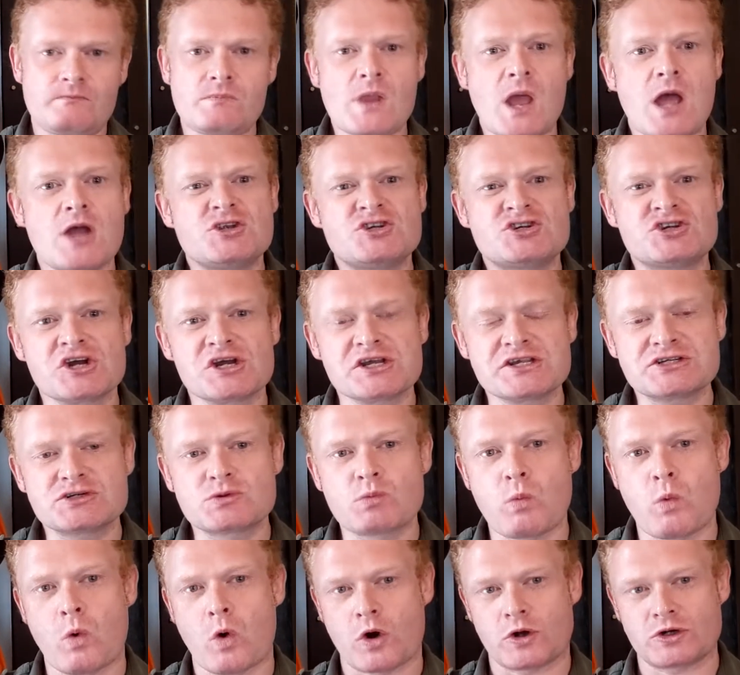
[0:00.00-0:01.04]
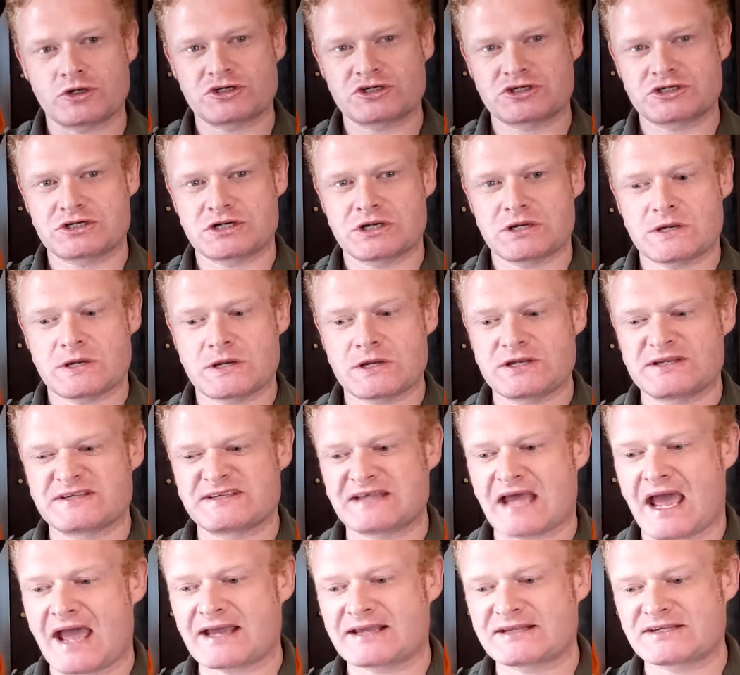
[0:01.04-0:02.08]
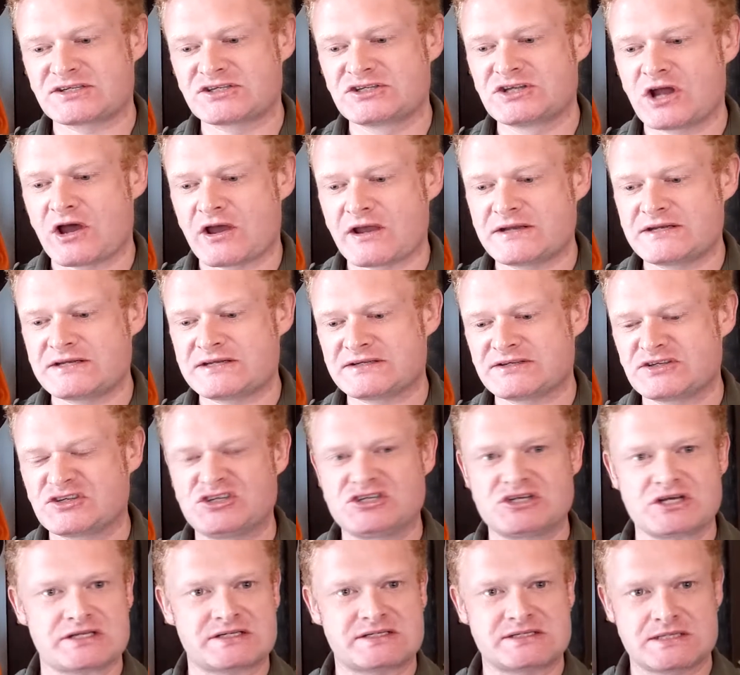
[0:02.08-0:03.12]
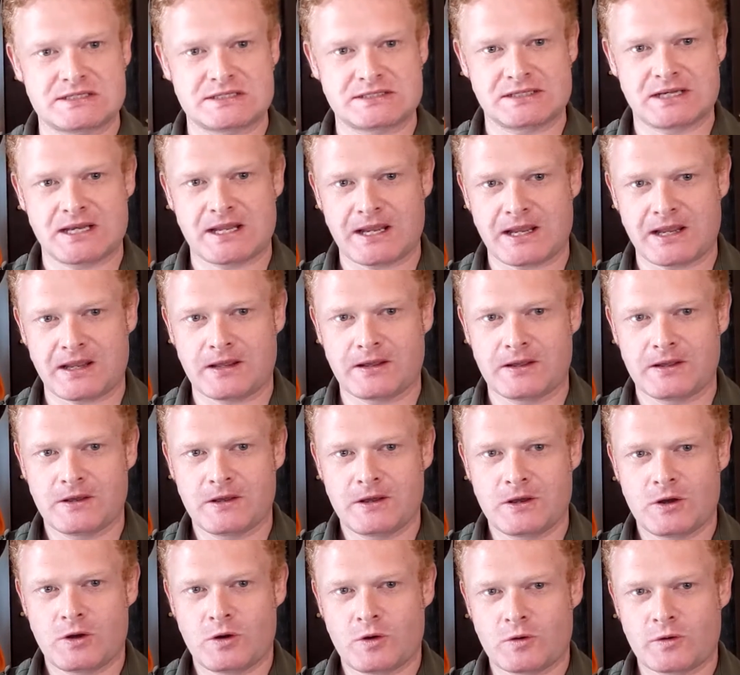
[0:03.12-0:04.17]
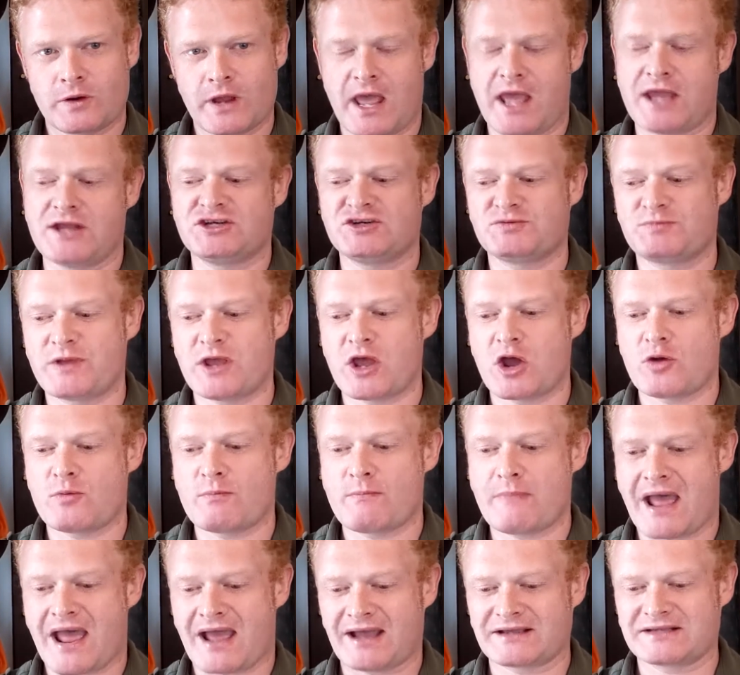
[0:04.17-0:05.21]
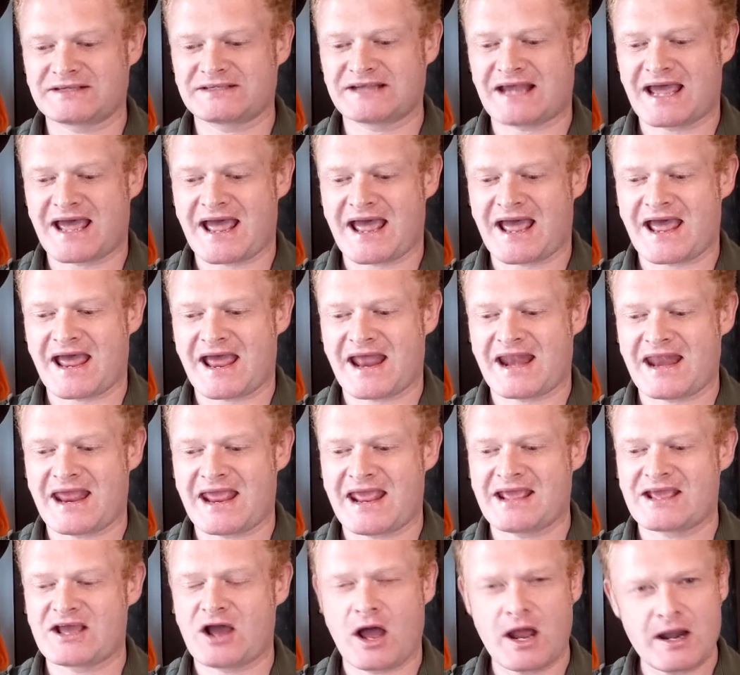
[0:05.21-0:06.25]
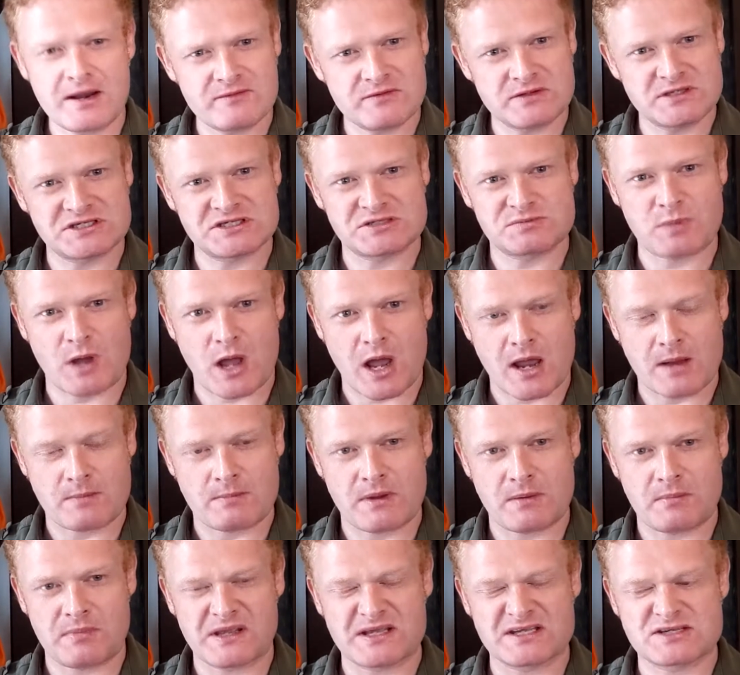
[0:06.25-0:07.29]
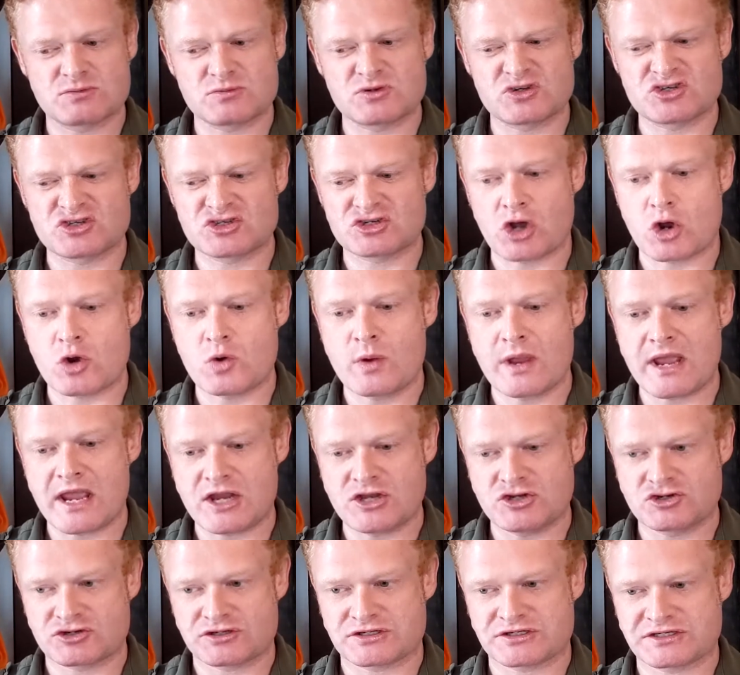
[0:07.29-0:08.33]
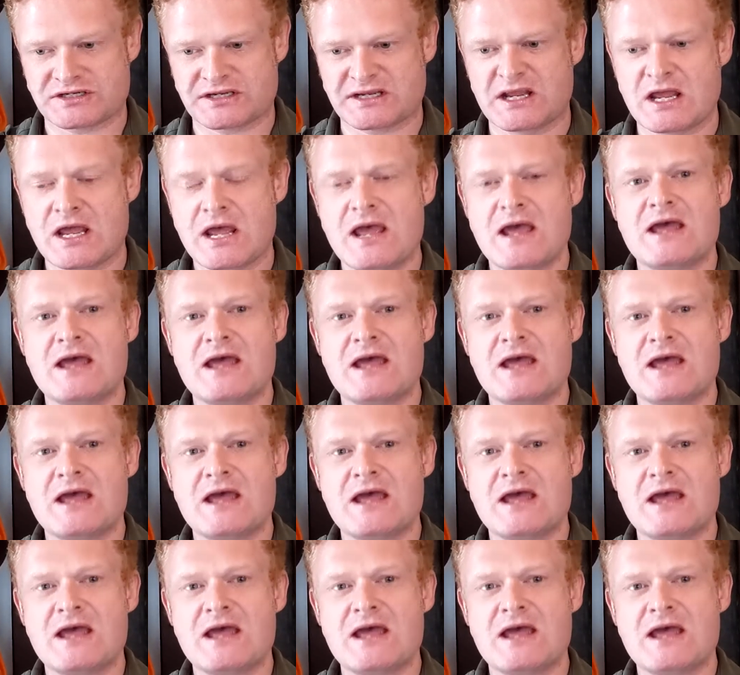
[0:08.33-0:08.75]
I just watched Zack Snyder's Justice League on HBO Max and it kind of inspired me because it was so interesting